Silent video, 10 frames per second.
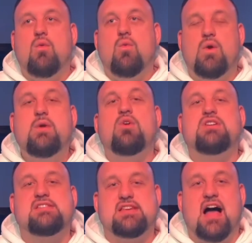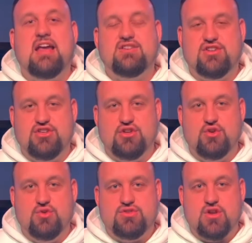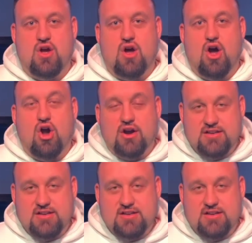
we were designed to use our